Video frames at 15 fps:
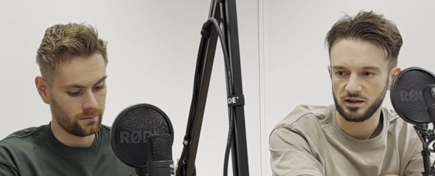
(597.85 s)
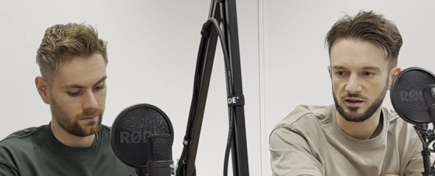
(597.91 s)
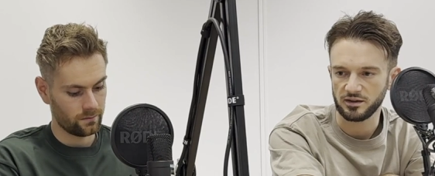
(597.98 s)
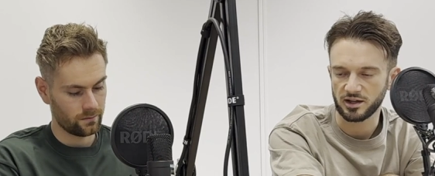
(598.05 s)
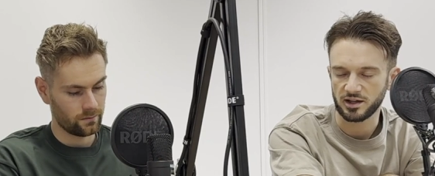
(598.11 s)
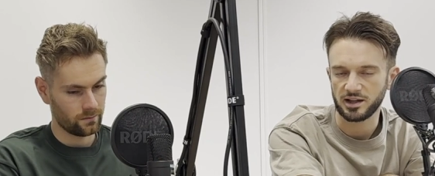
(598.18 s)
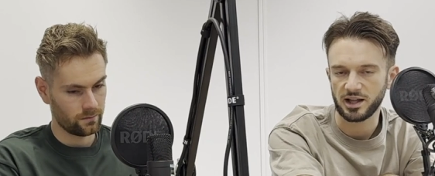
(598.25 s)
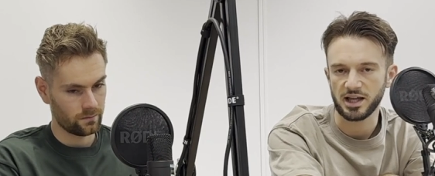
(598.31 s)
Speaker 1: the
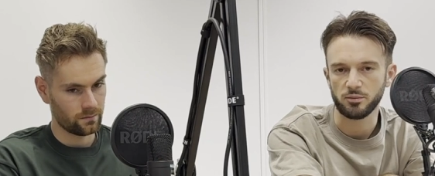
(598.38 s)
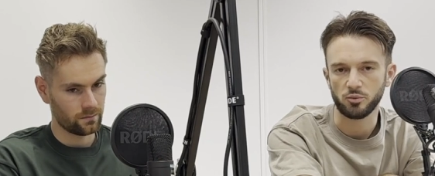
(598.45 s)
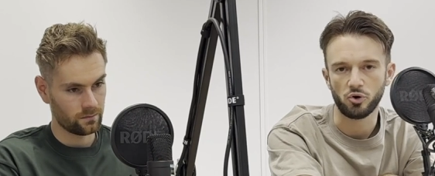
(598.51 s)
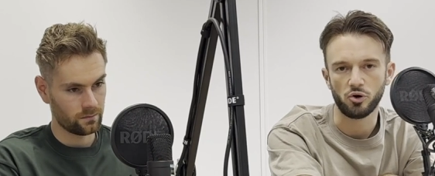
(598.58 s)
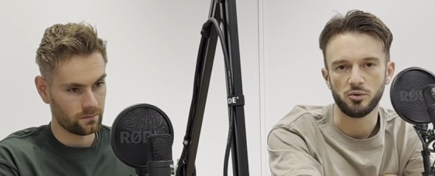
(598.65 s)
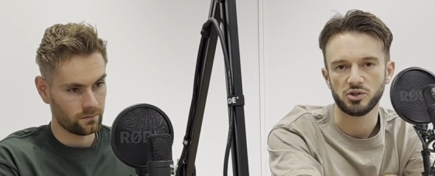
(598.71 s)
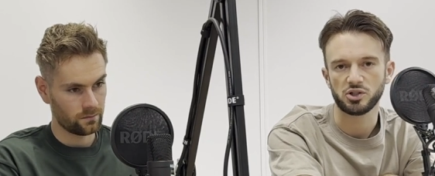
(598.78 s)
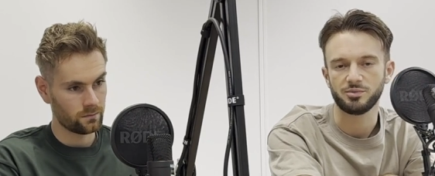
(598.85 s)
client will
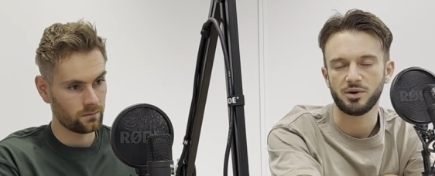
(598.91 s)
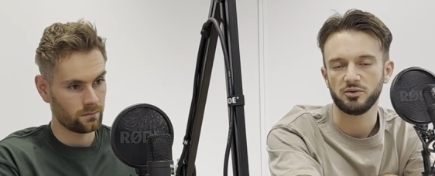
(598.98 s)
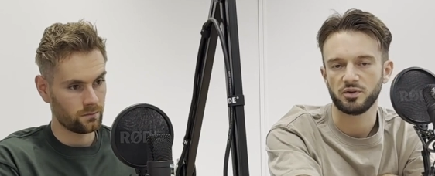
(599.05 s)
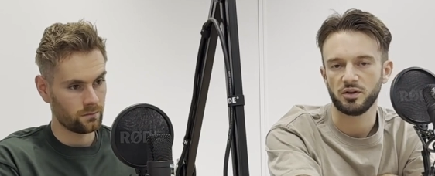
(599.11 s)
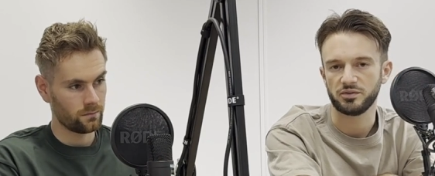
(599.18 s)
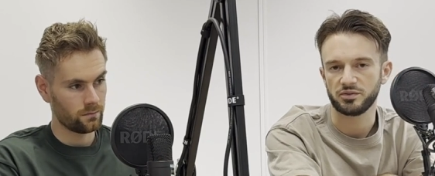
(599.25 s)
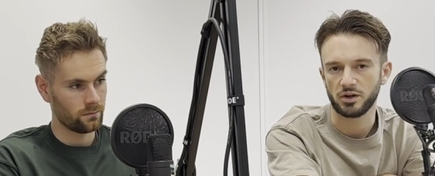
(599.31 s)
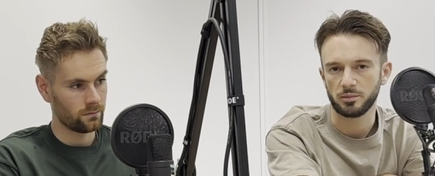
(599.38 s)
always come out
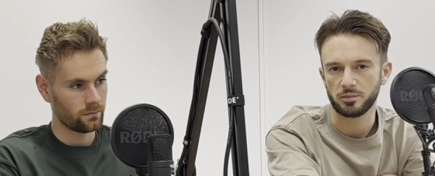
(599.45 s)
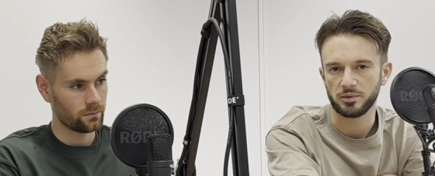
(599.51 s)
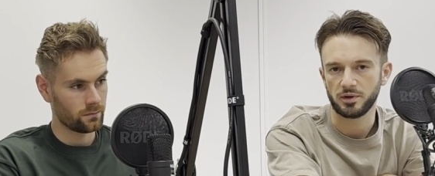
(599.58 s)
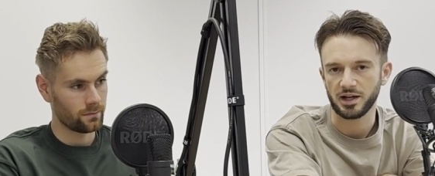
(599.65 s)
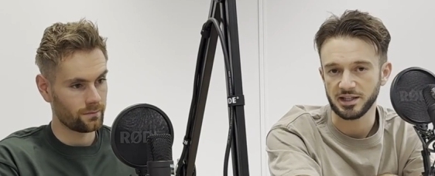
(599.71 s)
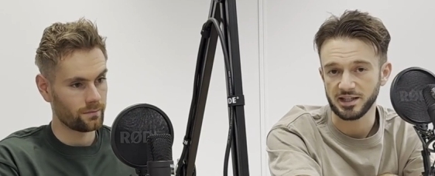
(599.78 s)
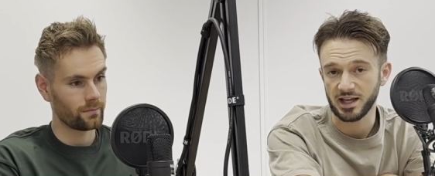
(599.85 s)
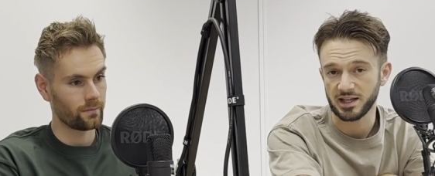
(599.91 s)
on top.
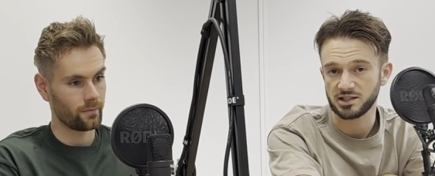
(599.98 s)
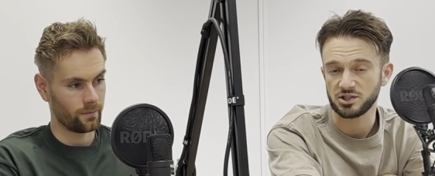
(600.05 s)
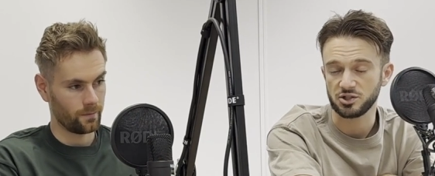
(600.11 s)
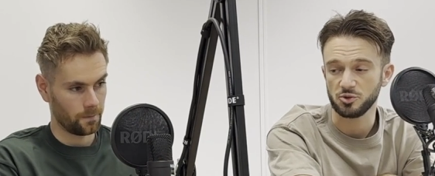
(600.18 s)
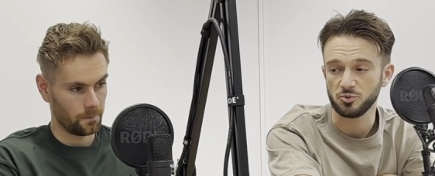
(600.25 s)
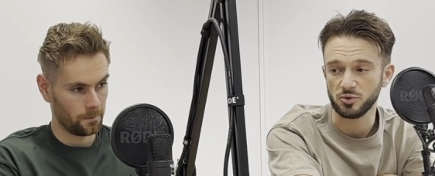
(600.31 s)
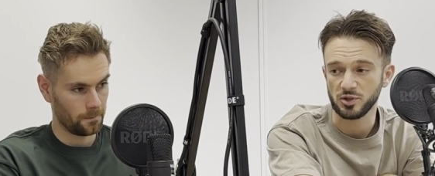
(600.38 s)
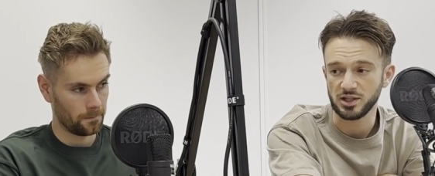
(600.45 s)
And yes,
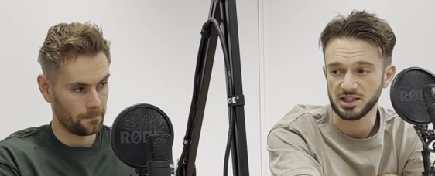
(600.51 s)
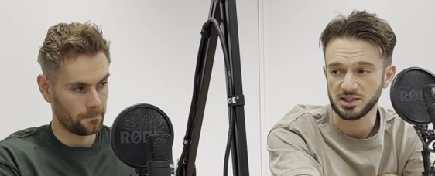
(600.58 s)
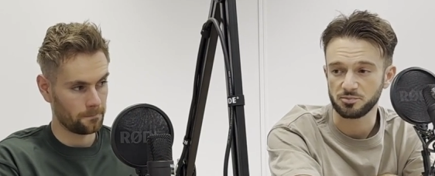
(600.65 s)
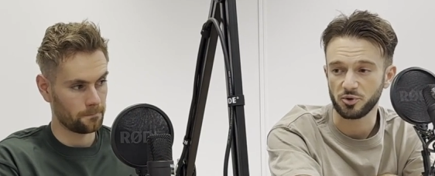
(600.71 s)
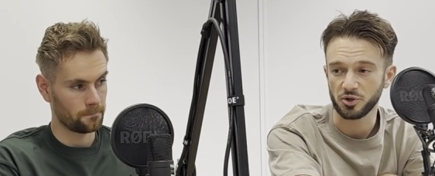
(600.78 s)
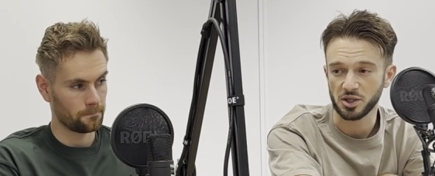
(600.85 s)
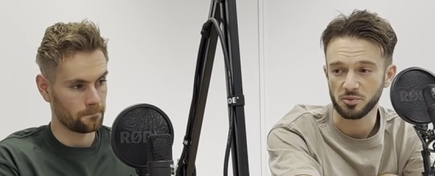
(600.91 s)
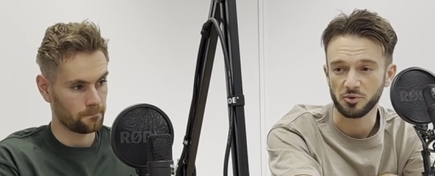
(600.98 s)
you need to
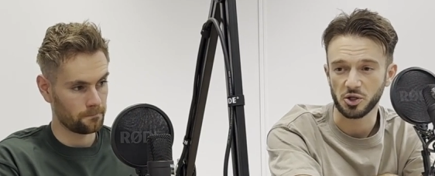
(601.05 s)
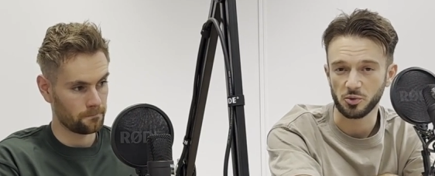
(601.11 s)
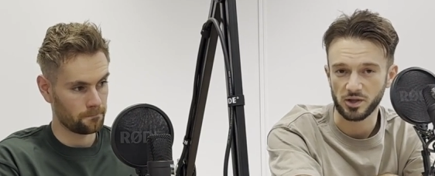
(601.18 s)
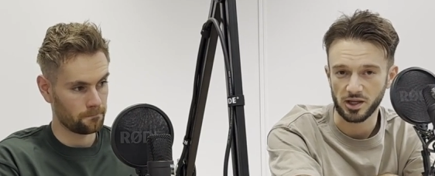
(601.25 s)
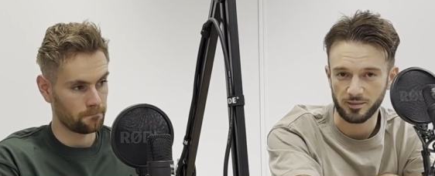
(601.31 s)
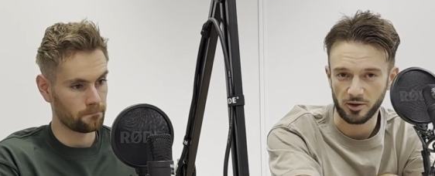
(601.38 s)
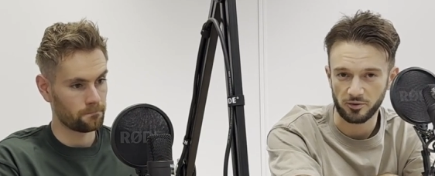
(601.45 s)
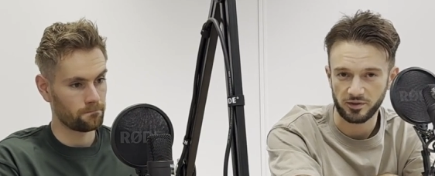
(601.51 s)
put your money where
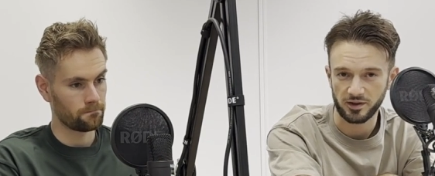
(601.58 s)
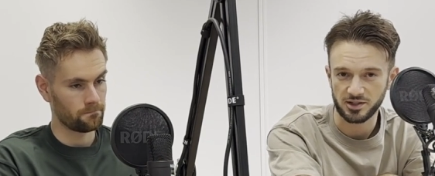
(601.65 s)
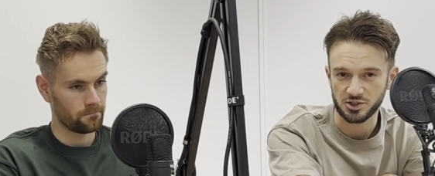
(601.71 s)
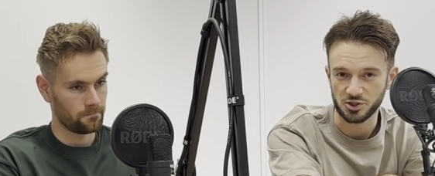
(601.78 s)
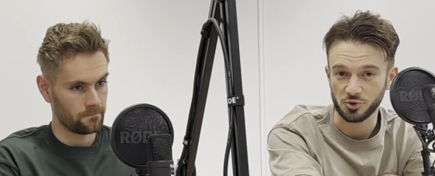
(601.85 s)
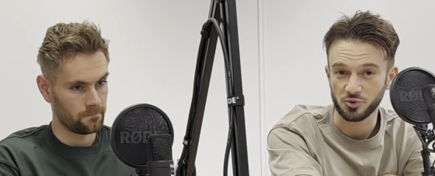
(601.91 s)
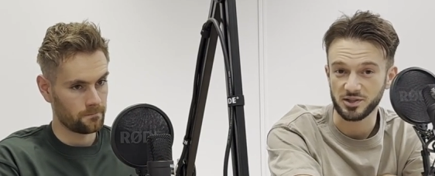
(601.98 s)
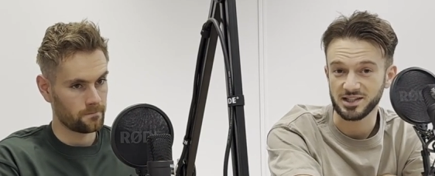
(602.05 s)
your mouth is.
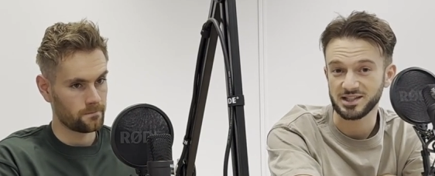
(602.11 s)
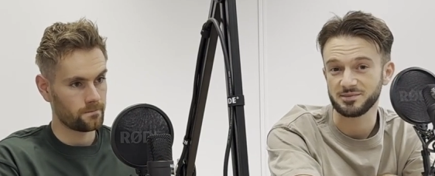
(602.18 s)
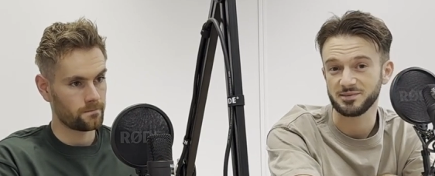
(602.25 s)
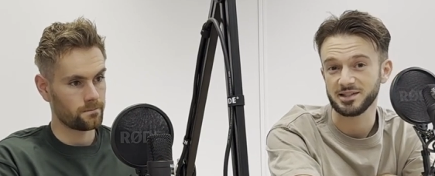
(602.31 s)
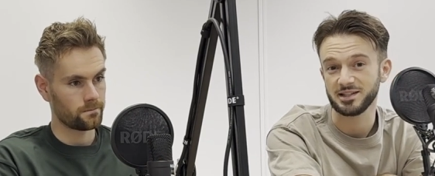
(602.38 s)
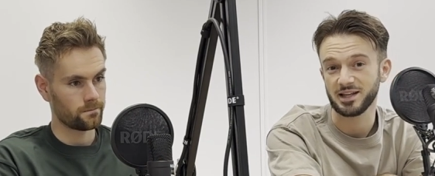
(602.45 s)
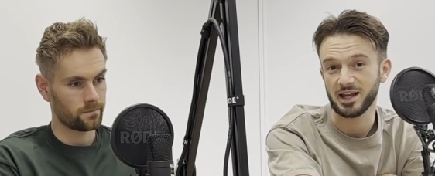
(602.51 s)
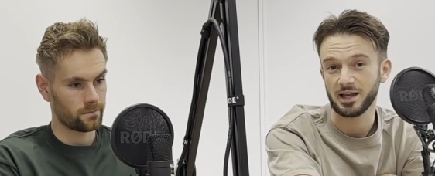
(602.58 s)
You need to
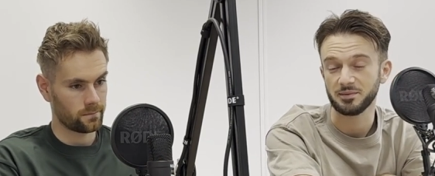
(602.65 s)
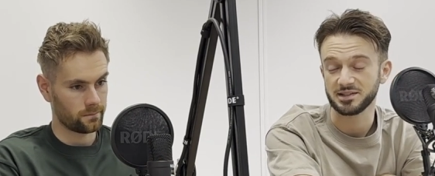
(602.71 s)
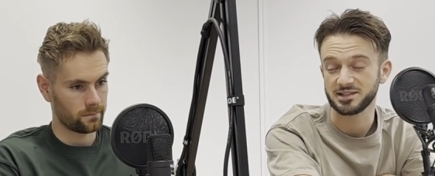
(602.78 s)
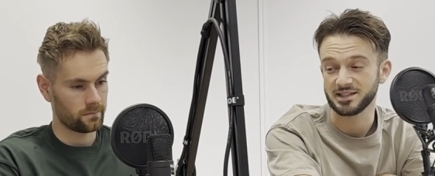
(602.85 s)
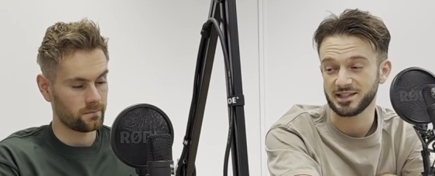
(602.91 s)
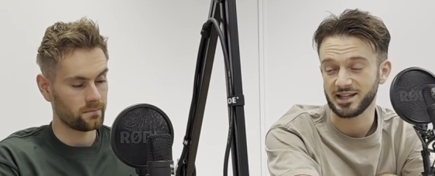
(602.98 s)
be able to